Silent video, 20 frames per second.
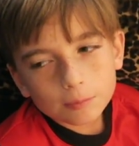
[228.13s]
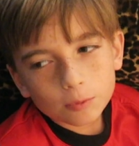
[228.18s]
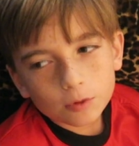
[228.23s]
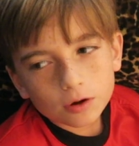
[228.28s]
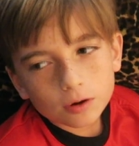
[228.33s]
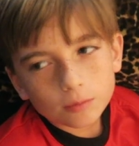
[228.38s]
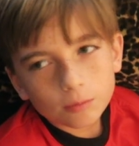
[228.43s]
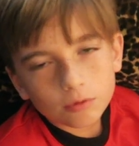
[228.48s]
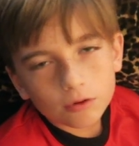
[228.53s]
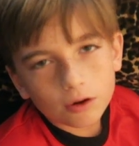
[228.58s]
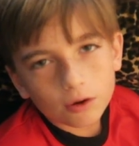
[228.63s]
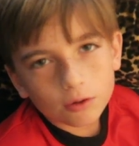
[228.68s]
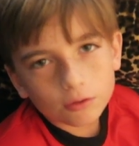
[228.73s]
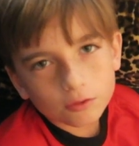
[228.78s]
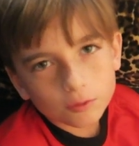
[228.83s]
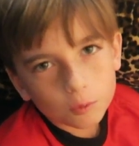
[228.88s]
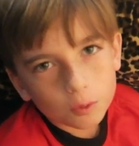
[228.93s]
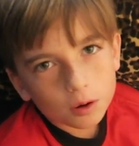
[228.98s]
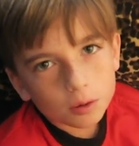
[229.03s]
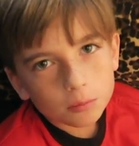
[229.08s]
Broke,
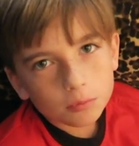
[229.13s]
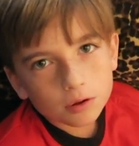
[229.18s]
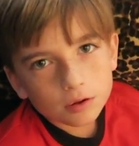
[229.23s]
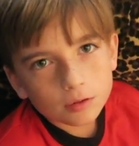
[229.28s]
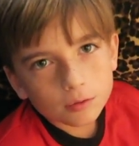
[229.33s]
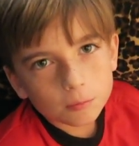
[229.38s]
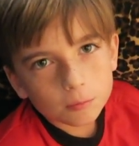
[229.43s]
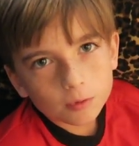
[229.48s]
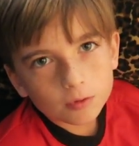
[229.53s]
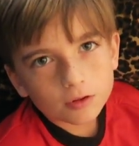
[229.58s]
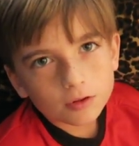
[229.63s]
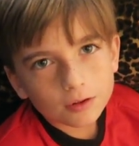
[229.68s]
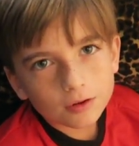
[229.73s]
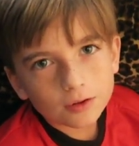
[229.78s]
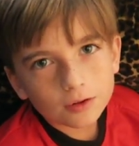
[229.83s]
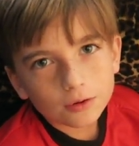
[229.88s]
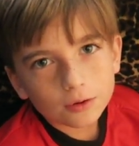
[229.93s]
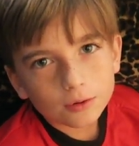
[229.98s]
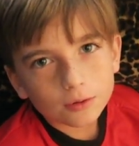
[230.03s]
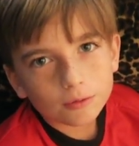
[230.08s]
so what am I supposed to
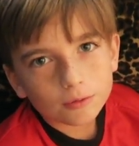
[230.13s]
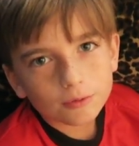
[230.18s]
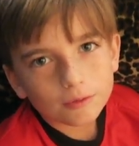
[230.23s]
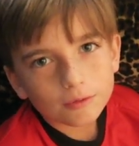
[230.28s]
do?